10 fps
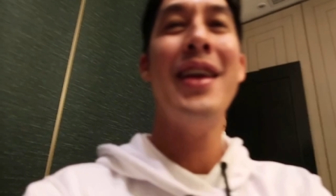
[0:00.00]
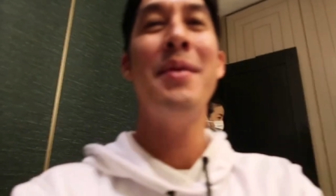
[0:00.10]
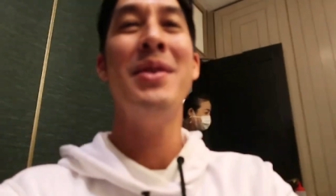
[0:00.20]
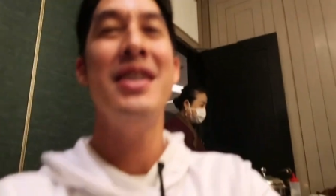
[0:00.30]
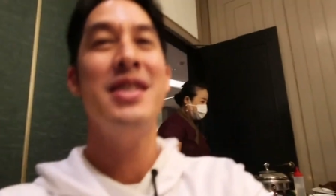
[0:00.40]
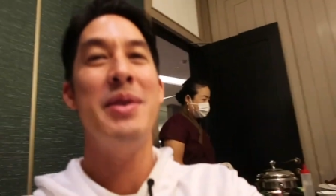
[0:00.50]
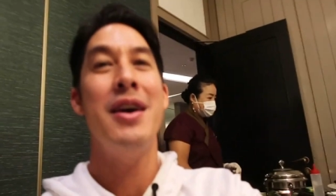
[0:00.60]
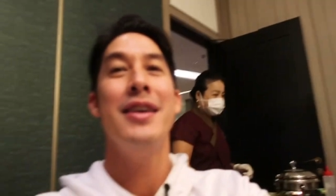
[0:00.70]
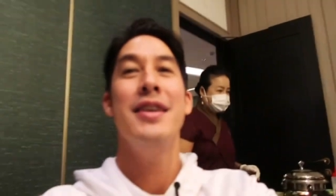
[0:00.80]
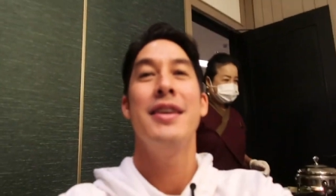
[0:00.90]
the camera needs to
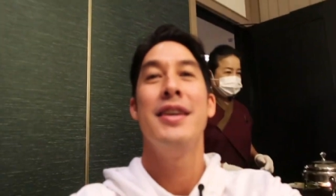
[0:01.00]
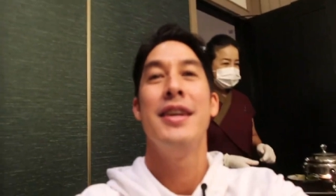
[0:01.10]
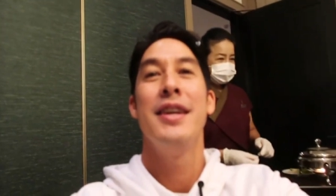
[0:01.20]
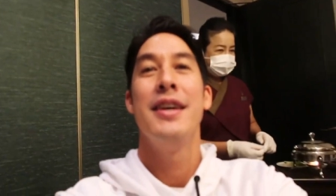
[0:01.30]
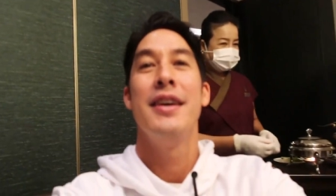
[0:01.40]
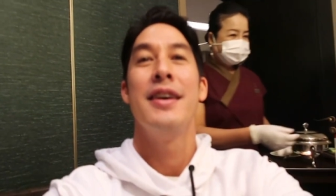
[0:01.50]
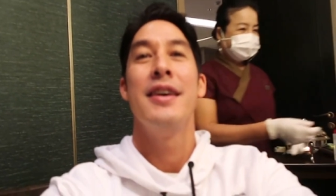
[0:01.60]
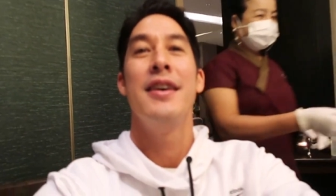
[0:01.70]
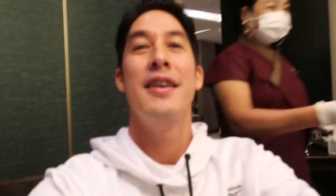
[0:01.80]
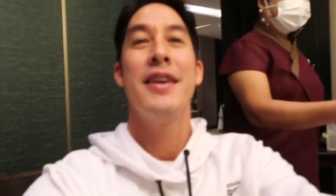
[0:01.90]
be on. Only one.
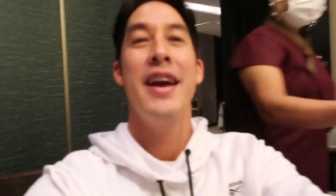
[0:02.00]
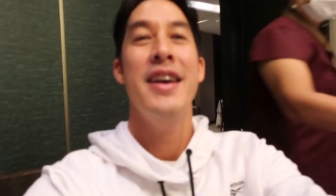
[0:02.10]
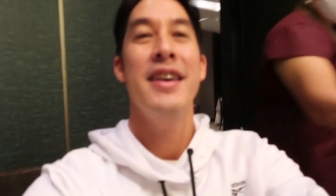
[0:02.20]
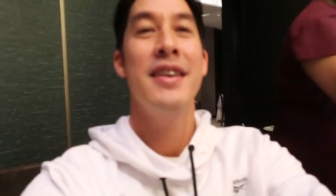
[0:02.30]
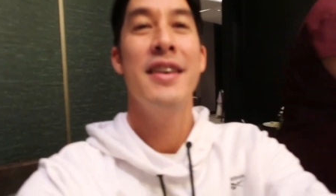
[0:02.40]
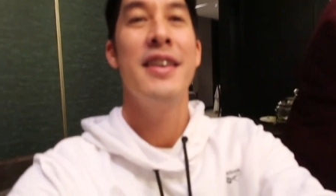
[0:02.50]
okay.